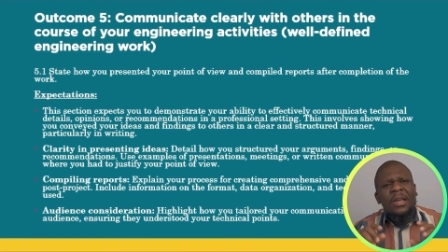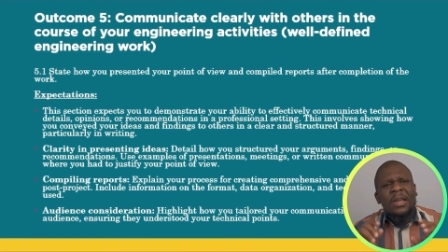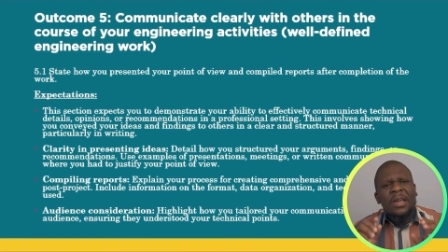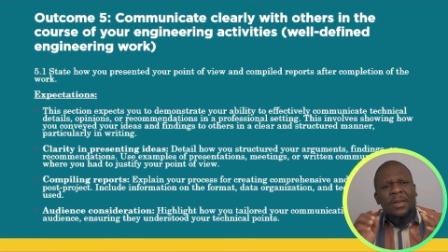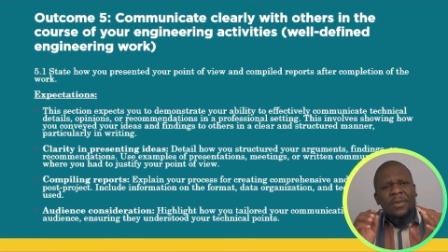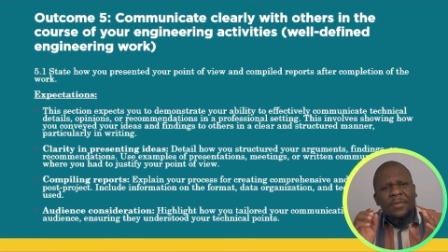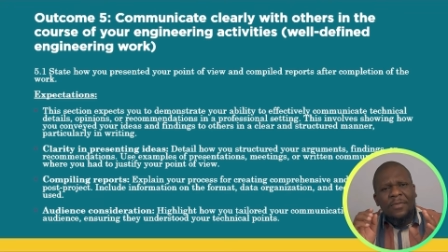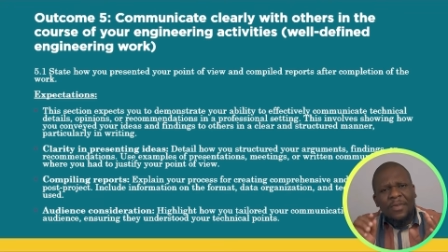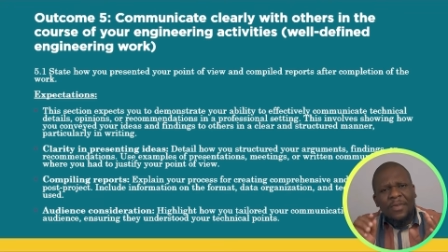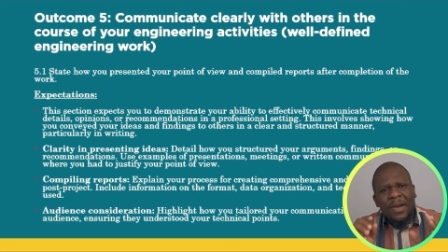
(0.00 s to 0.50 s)

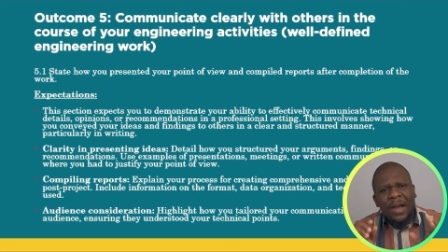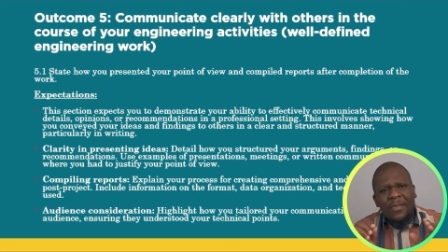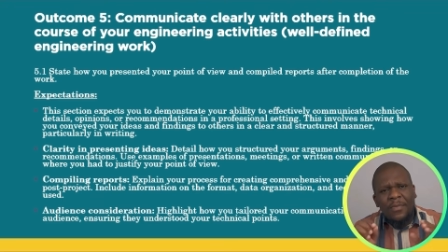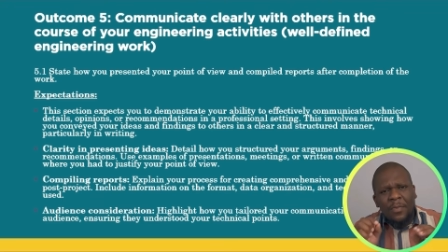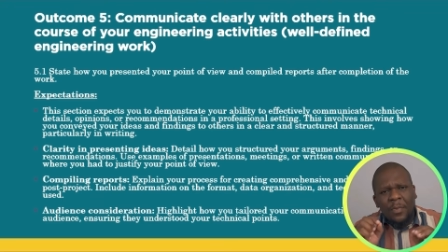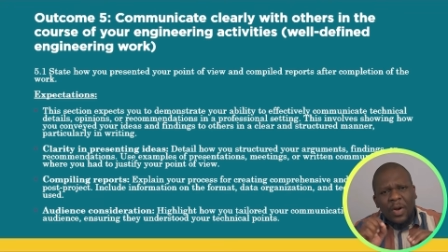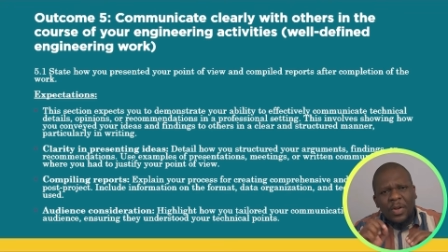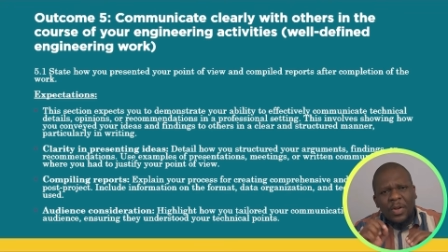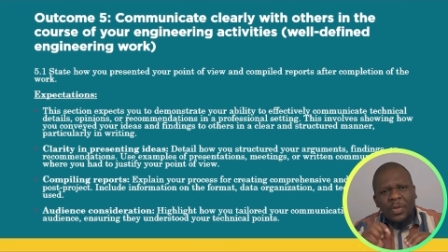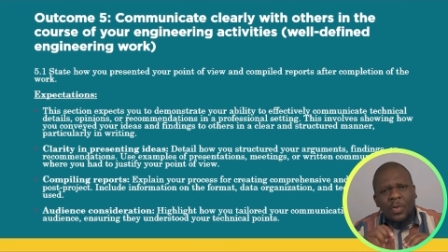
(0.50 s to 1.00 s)
In
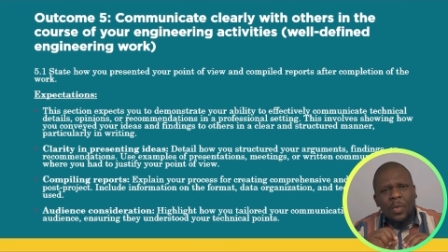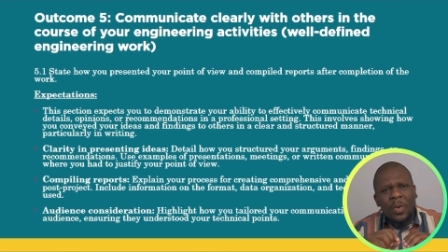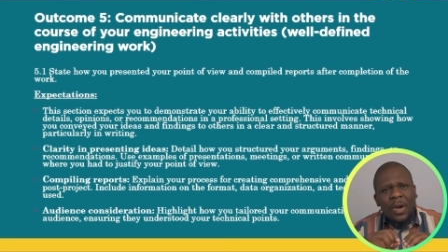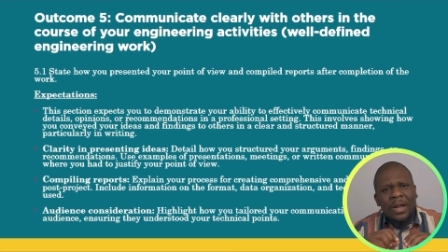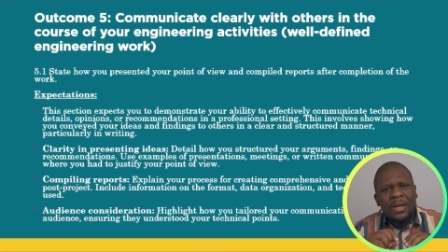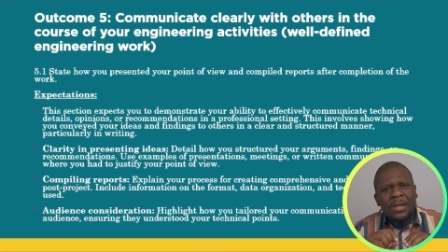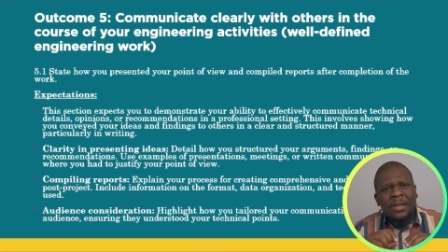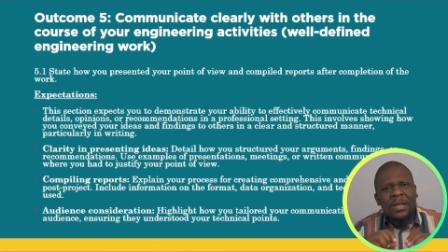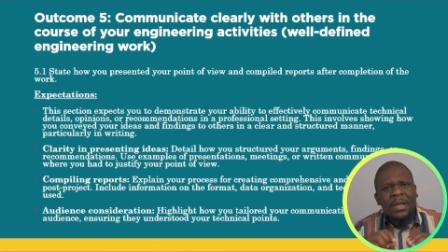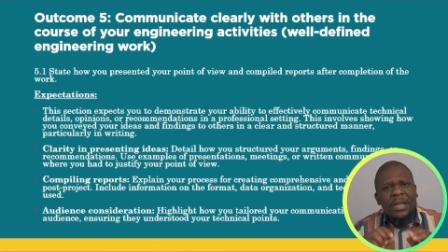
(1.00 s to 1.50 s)

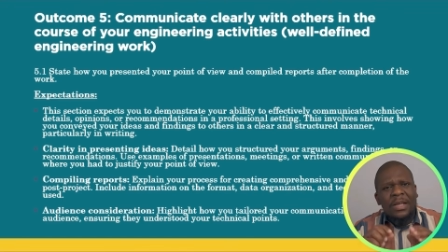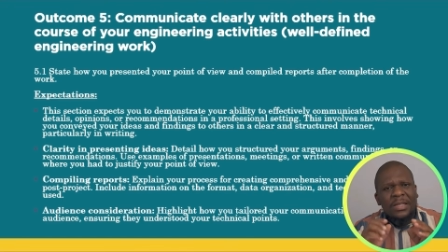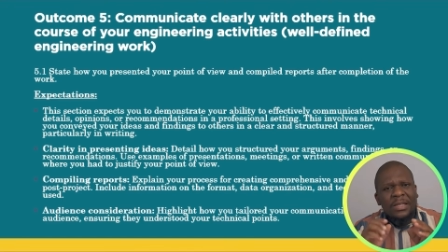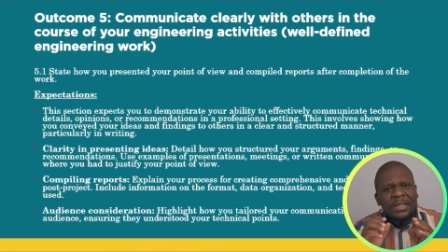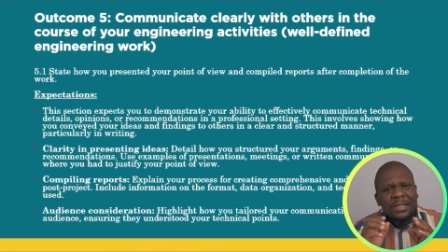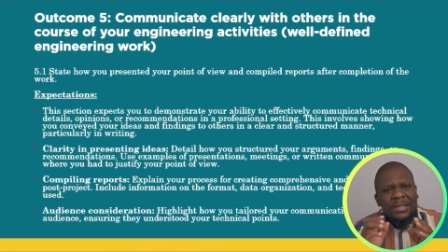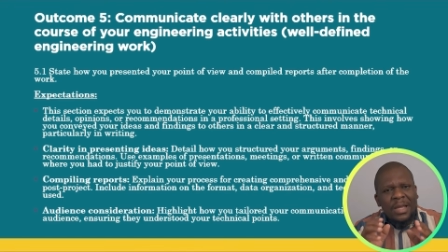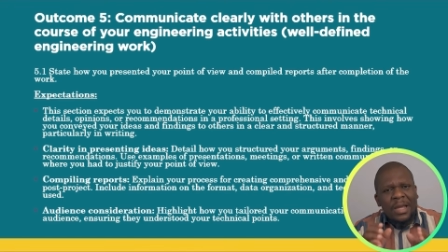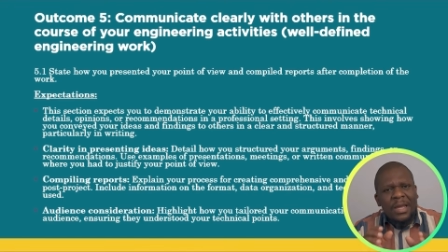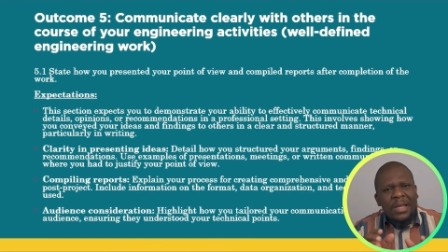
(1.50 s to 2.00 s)
5.1,
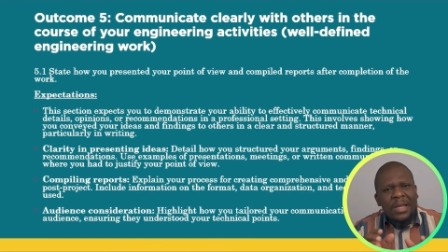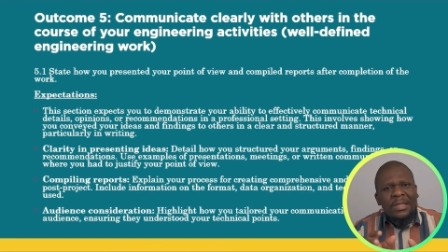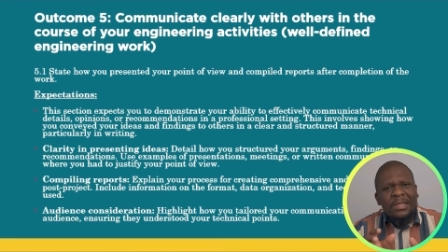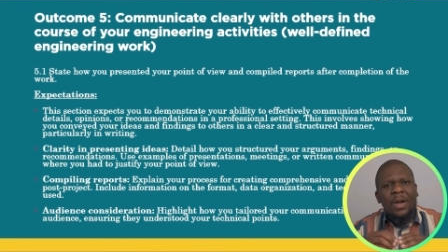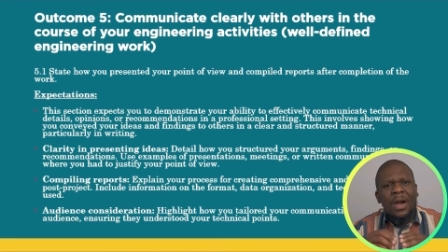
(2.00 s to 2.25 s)
states